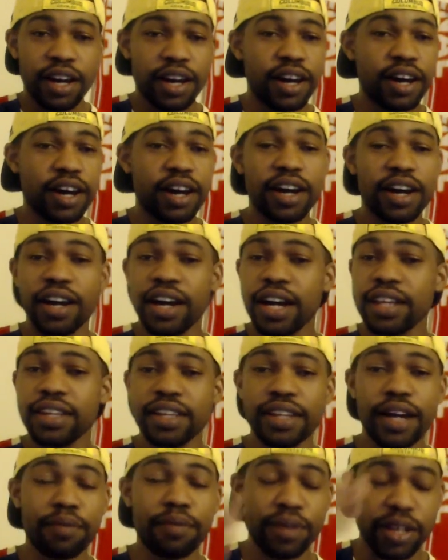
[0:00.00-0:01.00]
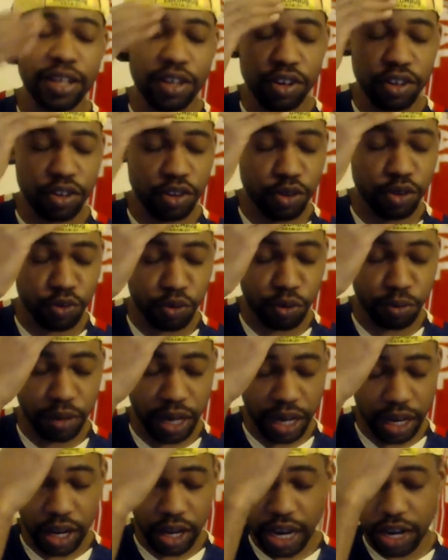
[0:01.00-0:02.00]
I think Napoli going to go through,
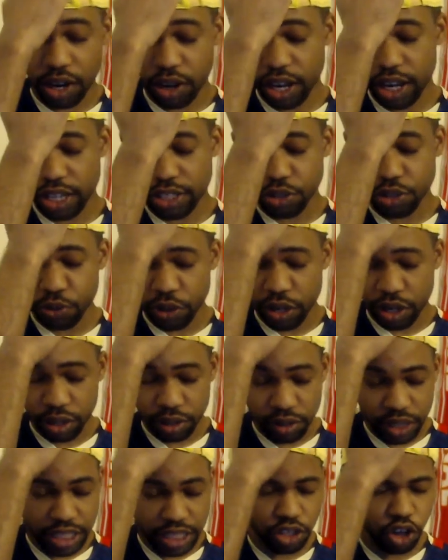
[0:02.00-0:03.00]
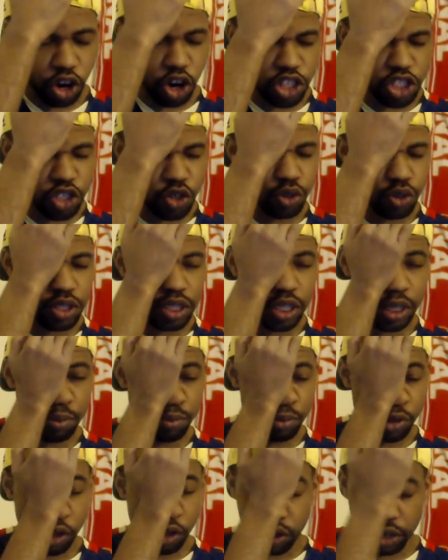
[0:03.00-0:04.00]
bro. I swear. This Arsenal
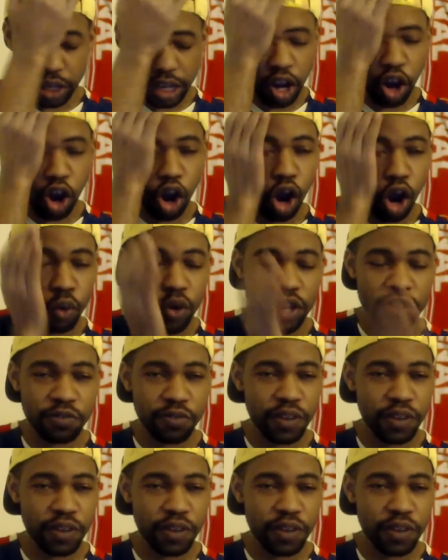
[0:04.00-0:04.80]
team, bro, they always